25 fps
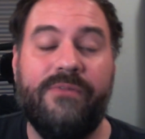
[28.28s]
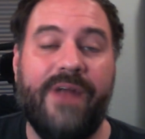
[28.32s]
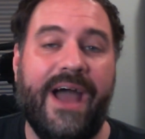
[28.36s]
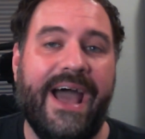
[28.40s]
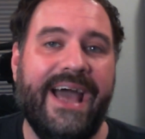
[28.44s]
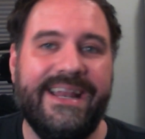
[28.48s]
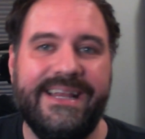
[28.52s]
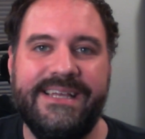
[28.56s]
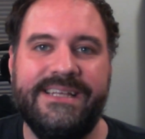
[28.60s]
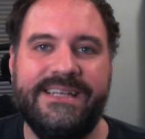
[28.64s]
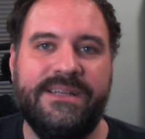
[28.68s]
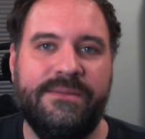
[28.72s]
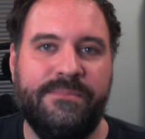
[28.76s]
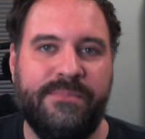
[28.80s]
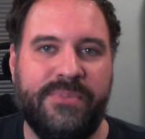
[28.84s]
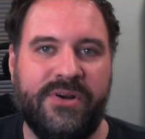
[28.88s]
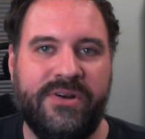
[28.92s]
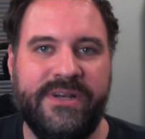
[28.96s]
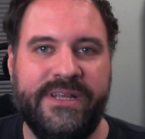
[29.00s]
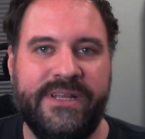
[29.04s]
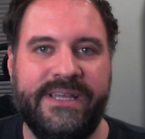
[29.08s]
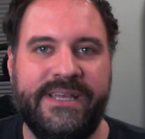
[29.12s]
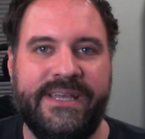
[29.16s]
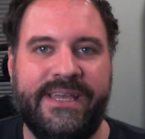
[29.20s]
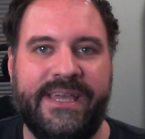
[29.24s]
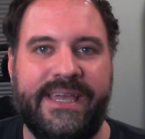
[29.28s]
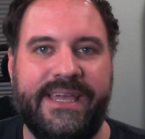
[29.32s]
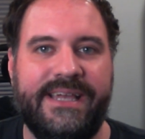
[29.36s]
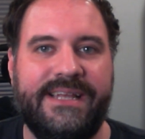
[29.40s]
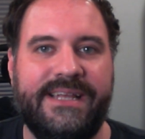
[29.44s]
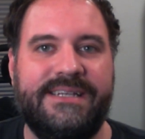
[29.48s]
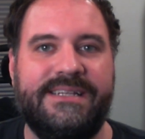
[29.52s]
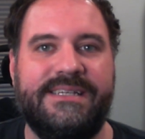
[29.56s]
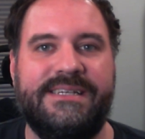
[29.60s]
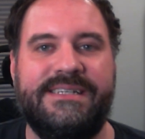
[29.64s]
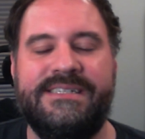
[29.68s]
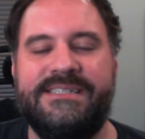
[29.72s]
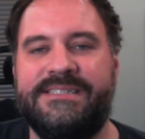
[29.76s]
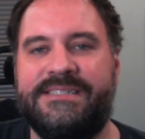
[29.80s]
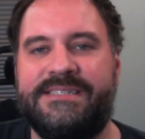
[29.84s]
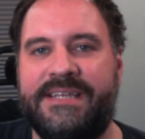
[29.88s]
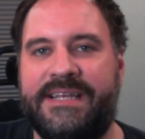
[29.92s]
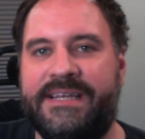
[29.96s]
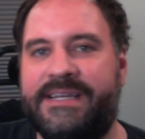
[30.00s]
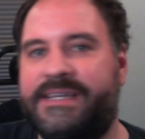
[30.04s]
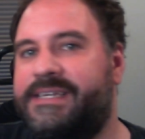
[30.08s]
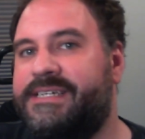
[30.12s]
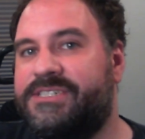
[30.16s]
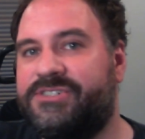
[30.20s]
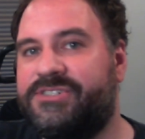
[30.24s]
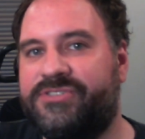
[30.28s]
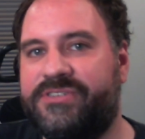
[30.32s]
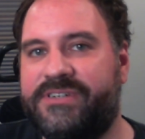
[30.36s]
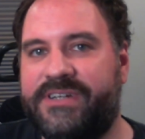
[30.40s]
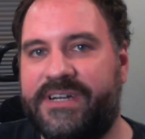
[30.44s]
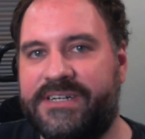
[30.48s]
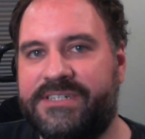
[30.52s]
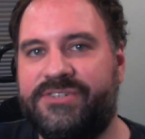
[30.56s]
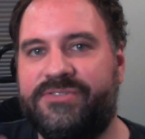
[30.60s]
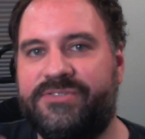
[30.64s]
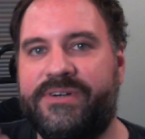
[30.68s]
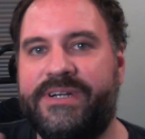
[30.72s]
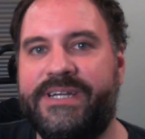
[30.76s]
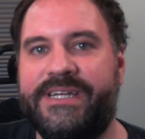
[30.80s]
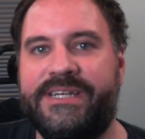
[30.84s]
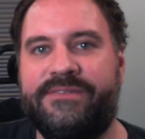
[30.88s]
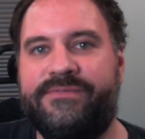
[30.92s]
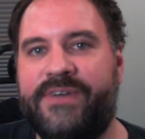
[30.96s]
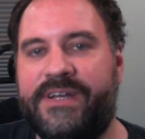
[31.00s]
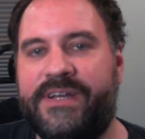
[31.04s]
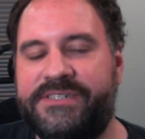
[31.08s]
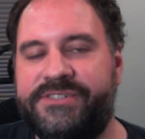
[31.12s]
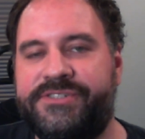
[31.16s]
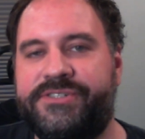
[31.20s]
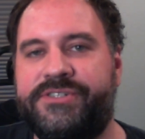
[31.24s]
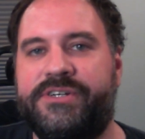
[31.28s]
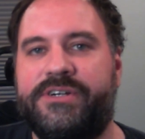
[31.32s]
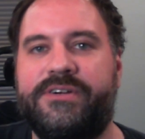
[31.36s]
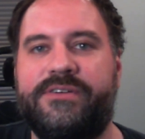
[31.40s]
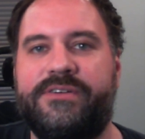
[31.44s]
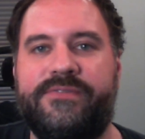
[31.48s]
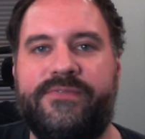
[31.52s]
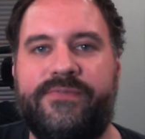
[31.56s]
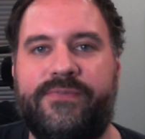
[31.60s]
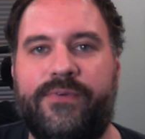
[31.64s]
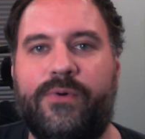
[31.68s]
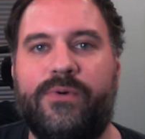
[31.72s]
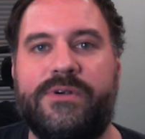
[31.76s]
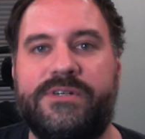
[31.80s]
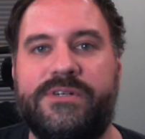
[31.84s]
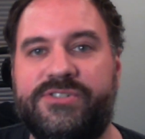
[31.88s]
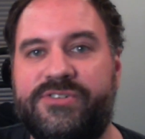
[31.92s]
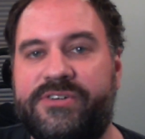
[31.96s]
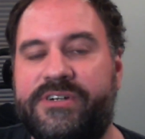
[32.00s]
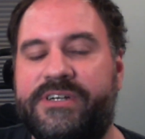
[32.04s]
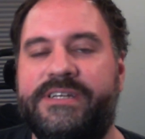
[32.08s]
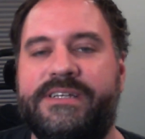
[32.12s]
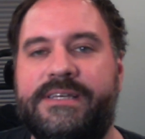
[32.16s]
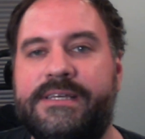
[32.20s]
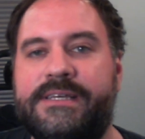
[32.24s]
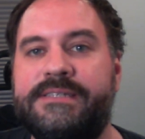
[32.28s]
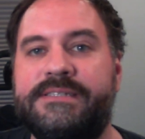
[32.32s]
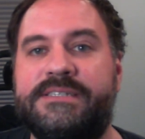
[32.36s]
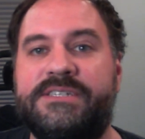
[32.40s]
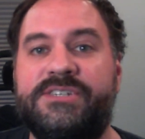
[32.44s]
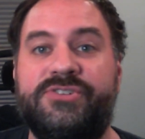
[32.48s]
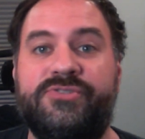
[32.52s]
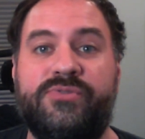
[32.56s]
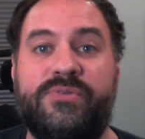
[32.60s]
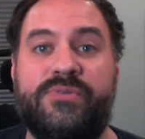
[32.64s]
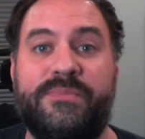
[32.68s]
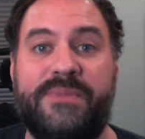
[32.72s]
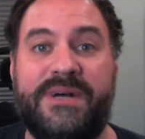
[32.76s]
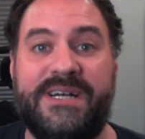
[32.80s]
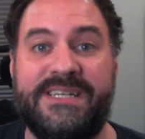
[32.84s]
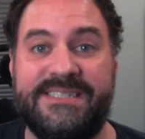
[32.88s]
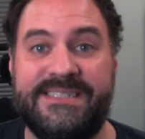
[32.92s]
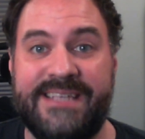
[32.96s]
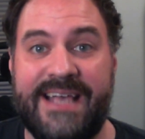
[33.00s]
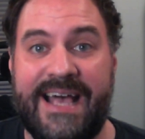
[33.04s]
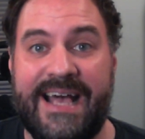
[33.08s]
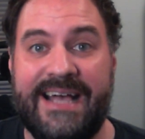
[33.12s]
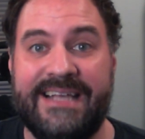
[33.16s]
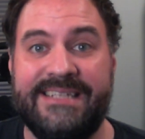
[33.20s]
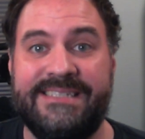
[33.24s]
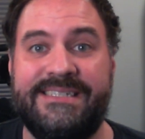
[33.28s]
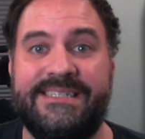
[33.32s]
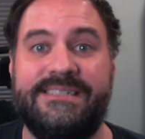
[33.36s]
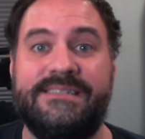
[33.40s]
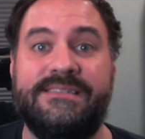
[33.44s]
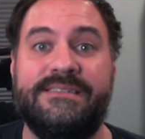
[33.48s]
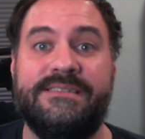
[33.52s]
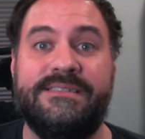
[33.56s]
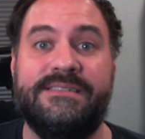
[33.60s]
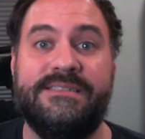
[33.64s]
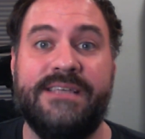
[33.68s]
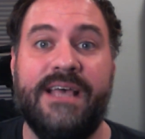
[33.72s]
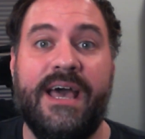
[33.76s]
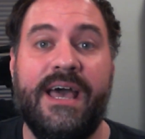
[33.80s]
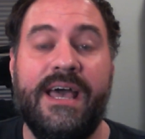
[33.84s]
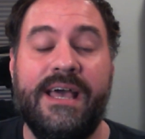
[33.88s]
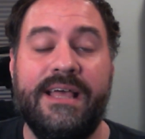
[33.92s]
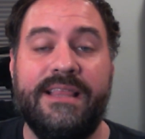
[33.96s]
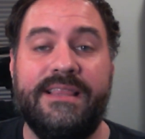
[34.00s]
Rat in a Burning Cage is an introductory adventure for Trinity Continuum Assassins.